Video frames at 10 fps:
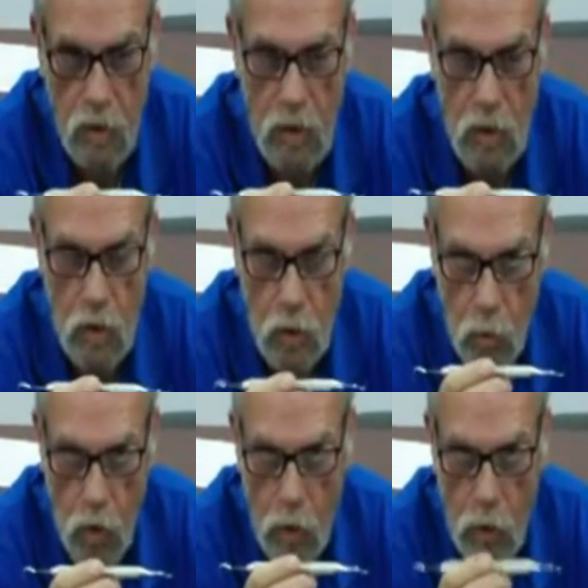This is
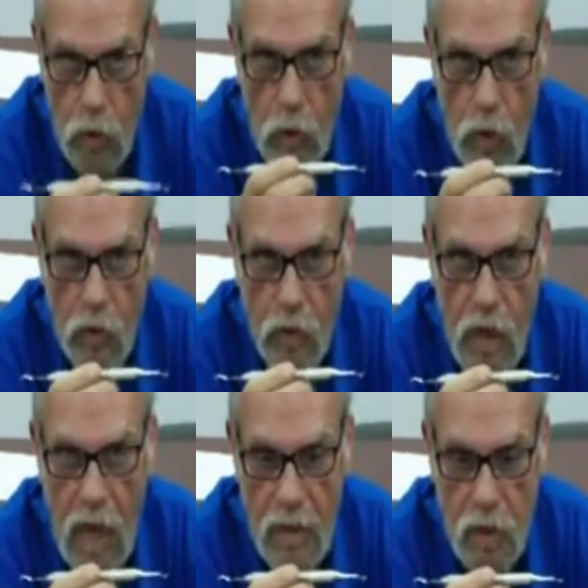numero uno for
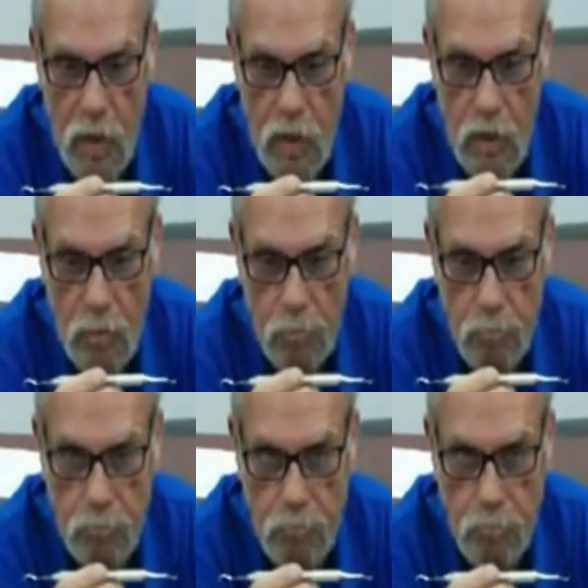the hygienist.
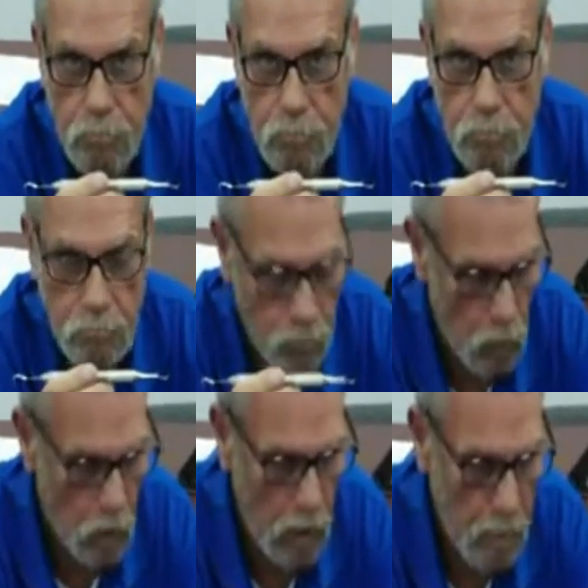
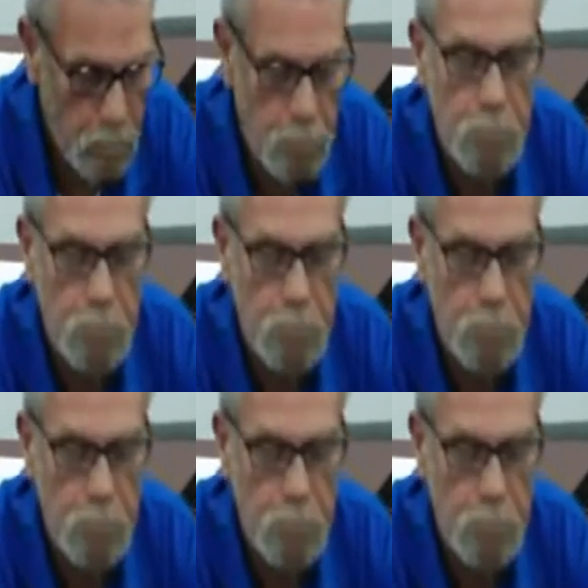Okay?